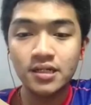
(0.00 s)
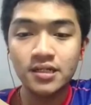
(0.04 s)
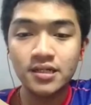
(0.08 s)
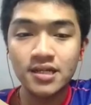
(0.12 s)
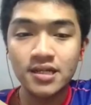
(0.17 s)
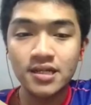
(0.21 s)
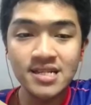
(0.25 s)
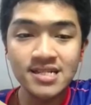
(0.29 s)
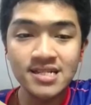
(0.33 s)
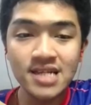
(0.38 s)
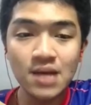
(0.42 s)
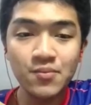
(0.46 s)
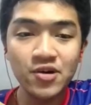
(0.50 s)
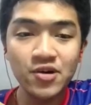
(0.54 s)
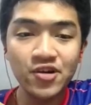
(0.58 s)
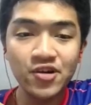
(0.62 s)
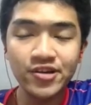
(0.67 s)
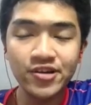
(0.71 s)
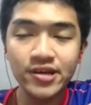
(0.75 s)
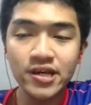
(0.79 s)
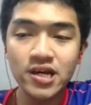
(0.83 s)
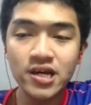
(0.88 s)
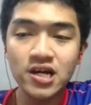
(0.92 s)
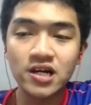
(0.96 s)
In
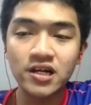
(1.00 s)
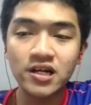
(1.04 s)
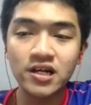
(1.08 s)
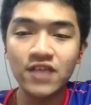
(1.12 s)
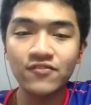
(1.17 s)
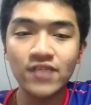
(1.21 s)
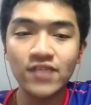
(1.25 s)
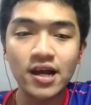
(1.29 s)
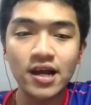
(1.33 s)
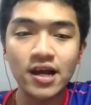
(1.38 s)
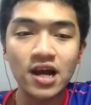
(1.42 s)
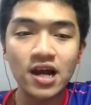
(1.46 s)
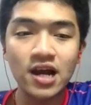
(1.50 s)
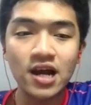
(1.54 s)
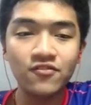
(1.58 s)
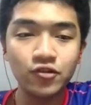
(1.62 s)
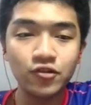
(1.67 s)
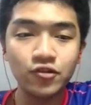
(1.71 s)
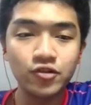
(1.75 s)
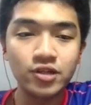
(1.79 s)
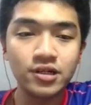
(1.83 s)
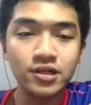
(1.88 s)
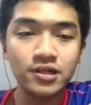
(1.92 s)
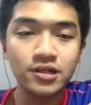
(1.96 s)
summary, a FIR
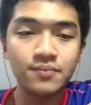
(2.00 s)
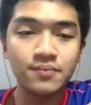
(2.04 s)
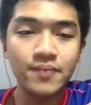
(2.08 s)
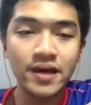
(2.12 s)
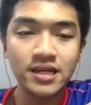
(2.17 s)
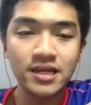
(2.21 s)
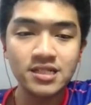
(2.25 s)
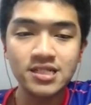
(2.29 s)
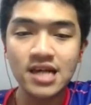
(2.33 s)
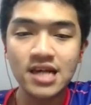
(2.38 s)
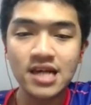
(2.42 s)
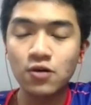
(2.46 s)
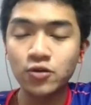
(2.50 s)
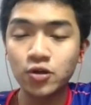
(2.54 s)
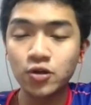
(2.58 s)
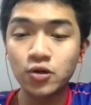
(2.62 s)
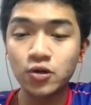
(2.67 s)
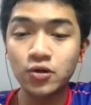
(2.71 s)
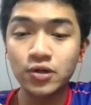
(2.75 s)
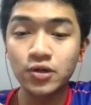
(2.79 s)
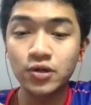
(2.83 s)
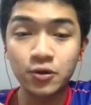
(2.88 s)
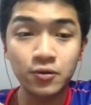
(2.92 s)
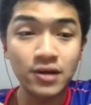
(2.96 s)
filter bank's audio
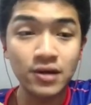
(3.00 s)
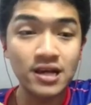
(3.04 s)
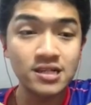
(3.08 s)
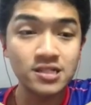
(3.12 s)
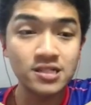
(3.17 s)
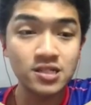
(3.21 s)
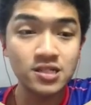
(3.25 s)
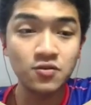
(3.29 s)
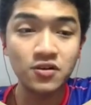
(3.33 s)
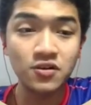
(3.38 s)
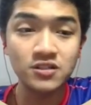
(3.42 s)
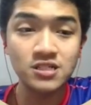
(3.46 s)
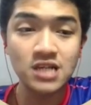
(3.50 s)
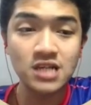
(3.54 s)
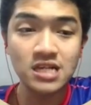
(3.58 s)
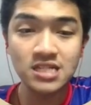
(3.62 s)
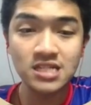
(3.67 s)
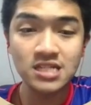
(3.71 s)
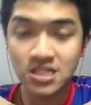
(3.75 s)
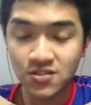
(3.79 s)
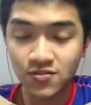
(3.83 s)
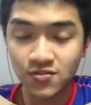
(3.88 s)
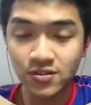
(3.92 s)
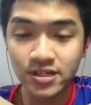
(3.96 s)
equalizer was
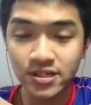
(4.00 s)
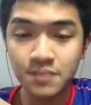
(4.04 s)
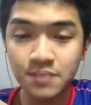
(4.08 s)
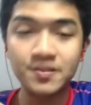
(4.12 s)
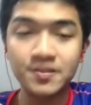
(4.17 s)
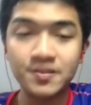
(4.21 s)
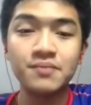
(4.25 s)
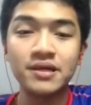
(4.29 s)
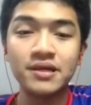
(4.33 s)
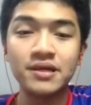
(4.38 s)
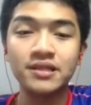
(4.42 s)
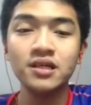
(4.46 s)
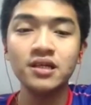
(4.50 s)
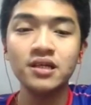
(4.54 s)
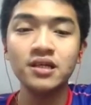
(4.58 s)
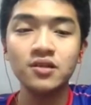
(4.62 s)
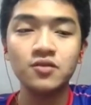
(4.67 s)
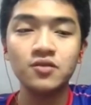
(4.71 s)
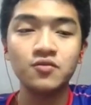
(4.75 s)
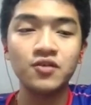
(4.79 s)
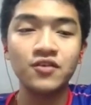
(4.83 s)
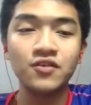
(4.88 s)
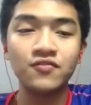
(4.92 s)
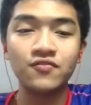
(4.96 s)
successfully implemented
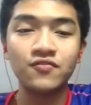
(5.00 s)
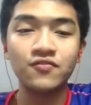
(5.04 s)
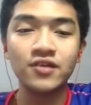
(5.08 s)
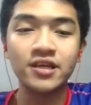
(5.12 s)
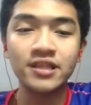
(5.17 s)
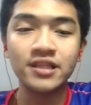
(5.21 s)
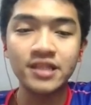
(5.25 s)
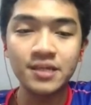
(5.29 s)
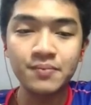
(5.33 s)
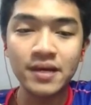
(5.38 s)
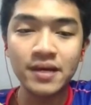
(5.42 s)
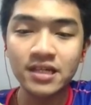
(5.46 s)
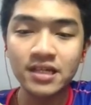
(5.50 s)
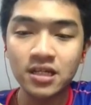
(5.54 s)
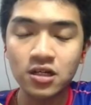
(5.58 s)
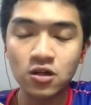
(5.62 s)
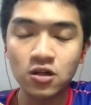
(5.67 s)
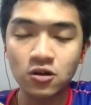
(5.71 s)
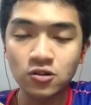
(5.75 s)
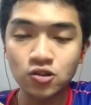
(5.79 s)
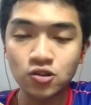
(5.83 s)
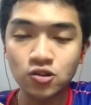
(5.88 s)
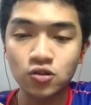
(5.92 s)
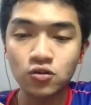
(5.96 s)
with independent
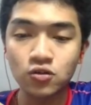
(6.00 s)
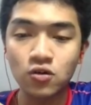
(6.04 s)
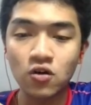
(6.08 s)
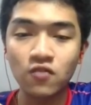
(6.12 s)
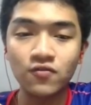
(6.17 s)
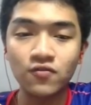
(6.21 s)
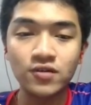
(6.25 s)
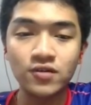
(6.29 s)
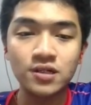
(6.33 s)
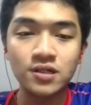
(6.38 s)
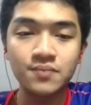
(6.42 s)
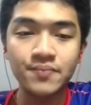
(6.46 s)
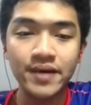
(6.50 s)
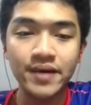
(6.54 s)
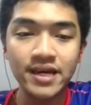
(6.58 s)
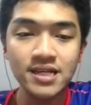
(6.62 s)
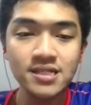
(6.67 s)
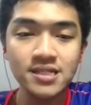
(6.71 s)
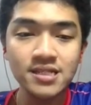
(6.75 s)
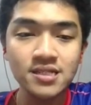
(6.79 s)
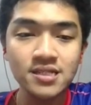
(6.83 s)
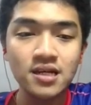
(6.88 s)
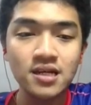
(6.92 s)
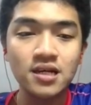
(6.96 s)
control over
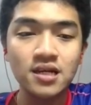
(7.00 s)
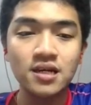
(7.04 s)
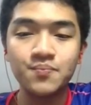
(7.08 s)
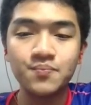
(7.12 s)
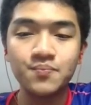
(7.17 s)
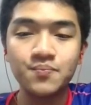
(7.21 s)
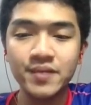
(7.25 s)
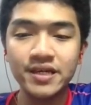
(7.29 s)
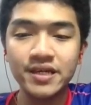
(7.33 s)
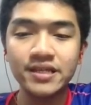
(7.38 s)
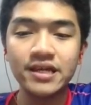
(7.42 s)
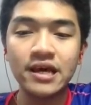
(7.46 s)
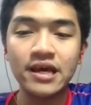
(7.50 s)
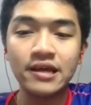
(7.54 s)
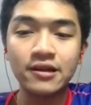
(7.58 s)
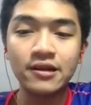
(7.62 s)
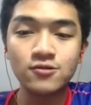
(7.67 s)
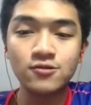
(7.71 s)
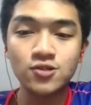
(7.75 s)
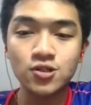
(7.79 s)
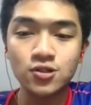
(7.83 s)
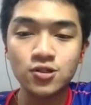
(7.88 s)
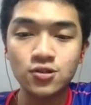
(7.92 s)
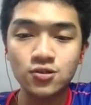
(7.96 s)
bass, mid, and
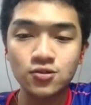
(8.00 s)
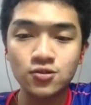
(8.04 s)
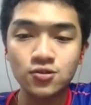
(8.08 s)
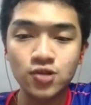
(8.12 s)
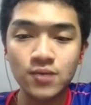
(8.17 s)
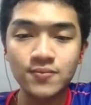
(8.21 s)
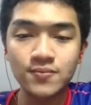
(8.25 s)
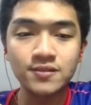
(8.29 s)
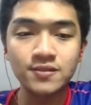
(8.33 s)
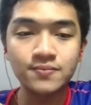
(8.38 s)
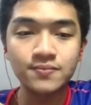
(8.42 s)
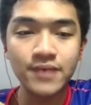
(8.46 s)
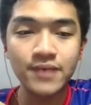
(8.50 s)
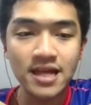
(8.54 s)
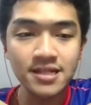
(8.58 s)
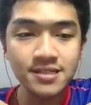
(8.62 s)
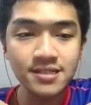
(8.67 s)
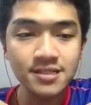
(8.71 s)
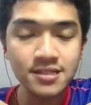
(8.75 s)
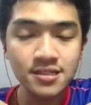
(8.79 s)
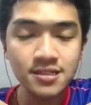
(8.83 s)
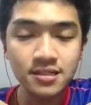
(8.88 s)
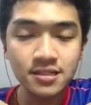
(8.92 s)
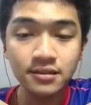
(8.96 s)
also treble
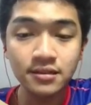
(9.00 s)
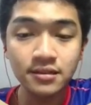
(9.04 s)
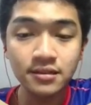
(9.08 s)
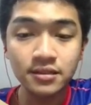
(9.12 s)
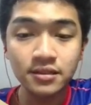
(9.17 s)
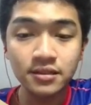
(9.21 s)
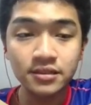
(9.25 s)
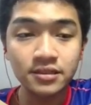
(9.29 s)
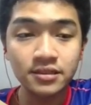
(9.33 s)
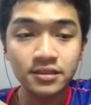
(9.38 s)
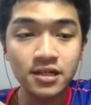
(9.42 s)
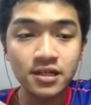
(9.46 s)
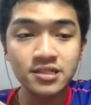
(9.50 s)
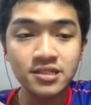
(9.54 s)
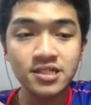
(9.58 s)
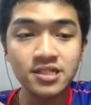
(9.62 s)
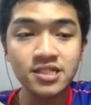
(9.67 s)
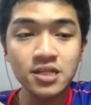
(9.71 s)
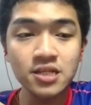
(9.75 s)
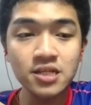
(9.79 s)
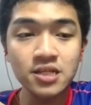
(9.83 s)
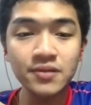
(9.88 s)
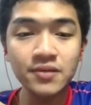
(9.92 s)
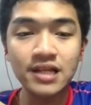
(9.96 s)
bands. The
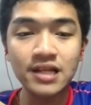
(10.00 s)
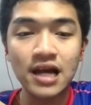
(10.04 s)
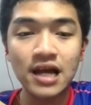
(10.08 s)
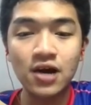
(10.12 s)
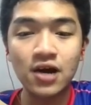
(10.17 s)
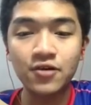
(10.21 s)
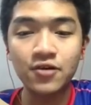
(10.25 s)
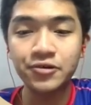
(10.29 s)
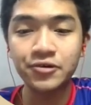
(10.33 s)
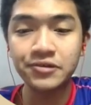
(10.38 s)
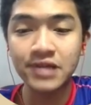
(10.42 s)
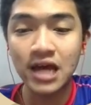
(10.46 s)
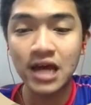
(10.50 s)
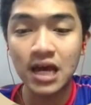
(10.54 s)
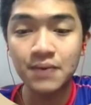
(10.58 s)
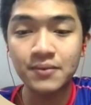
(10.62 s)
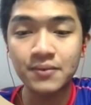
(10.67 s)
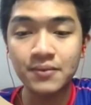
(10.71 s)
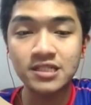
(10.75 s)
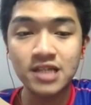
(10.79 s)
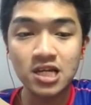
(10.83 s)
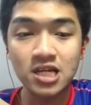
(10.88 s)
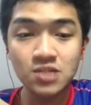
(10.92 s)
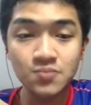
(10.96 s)
system allows real-time
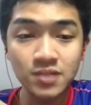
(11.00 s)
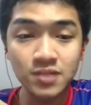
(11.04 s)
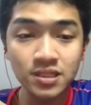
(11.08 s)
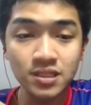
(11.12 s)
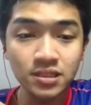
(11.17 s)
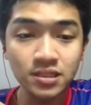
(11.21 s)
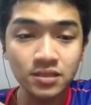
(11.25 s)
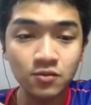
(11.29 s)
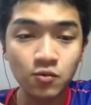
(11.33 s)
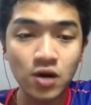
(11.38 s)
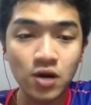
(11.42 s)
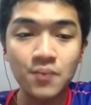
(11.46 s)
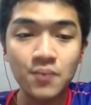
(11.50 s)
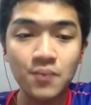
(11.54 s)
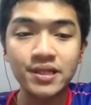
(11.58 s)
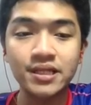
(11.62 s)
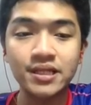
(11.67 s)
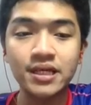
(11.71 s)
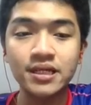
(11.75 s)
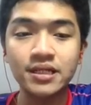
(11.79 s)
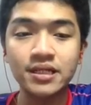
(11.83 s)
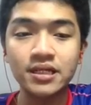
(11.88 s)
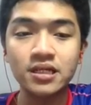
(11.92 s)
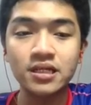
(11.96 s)
adjustment while
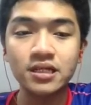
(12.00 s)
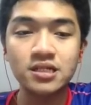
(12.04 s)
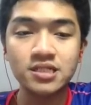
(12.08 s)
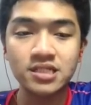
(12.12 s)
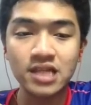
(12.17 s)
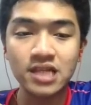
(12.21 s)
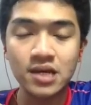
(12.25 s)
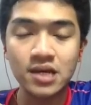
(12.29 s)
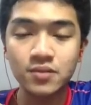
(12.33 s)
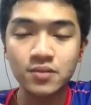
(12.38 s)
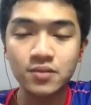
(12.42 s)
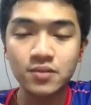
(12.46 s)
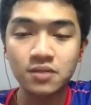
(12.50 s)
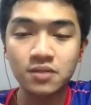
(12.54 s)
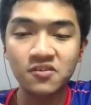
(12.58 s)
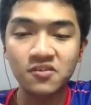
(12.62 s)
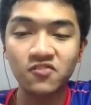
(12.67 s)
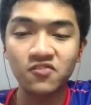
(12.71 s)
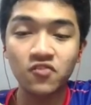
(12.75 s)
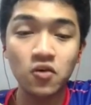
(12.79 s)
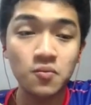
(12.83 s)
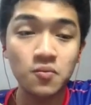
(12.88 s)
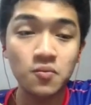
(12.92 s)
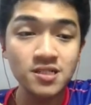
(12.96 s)
maintaining a stable
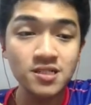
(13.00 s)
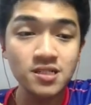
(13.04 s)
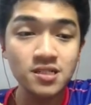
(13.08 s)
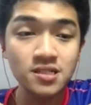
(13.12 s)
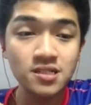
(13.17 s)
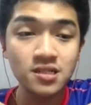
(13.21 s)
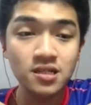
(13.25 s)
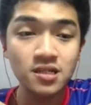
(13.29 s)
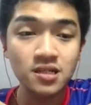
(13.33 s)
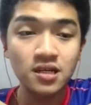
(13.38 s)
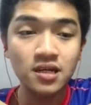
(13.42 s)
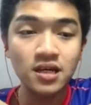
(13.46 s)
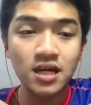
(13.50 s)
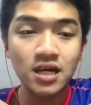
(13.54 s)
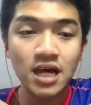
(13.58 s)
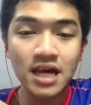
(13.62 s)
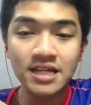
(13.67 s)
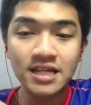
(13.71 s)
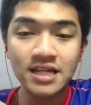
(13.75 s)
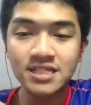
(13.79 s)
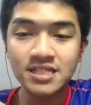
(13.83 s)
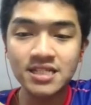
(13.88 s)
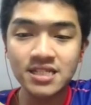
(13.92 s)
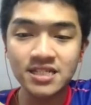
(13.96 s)
performance. and
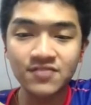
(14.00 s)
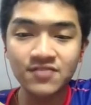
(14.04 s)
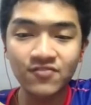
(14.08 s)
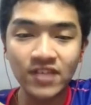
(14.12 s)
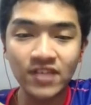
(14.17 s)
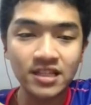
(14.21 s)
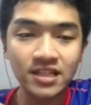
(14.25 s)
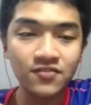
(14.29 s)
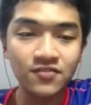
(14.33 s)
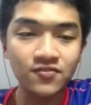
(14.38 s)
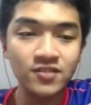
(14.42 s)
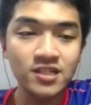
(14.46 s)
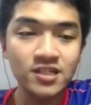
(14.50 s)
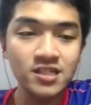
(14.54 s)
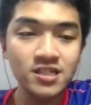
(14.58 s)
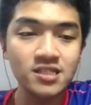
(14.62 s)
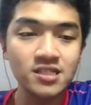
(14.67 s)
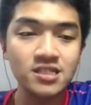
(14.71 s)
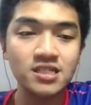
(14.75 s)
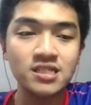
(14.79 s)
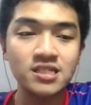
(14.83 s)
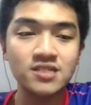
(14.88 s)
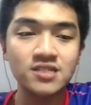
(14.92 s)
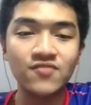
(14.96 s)
its effectiveness
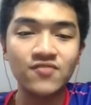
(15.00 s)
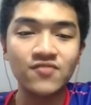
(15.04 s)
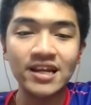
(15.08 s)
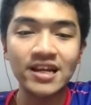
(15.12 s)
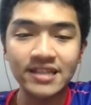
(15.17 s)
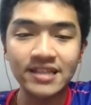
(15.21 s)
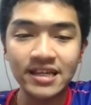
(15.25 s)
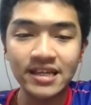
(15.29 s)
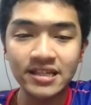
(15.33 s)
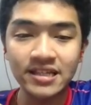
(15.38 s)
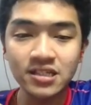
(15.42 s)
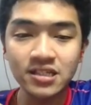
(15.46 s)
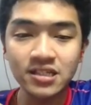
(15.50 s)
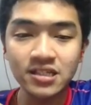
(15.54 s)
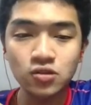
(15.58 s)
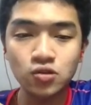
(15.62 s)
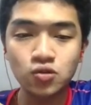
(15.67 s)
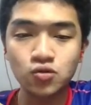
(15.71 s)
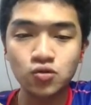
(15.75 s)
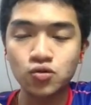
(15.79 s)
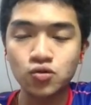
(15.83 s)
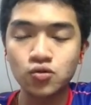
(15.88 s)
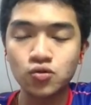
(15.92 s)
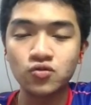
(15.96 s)
is validated
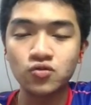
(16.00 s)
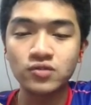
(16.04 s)
through